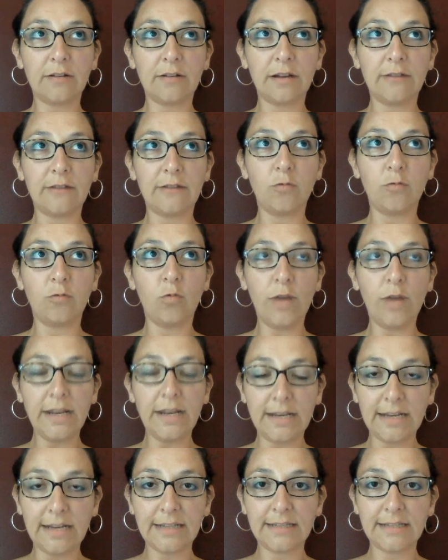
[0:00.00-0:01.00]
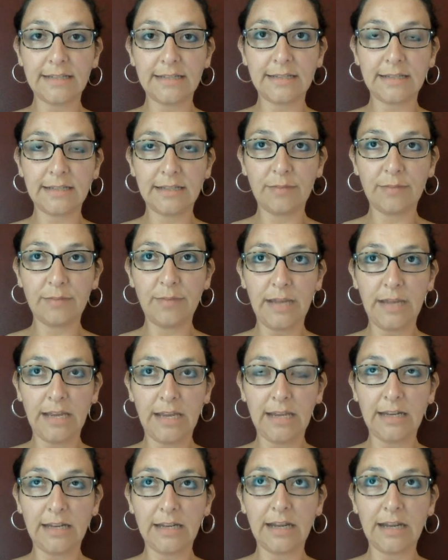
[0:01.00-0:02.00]
I've witnessed the
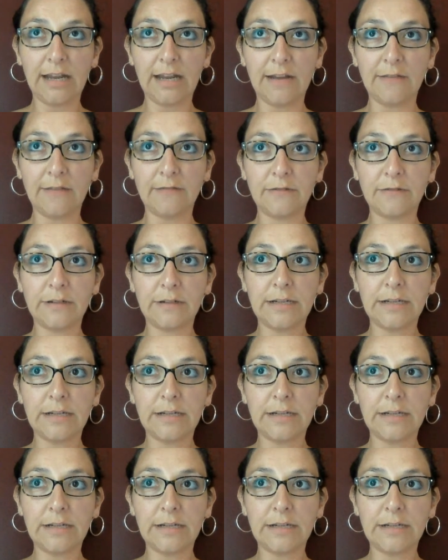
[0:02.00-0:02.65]
pain of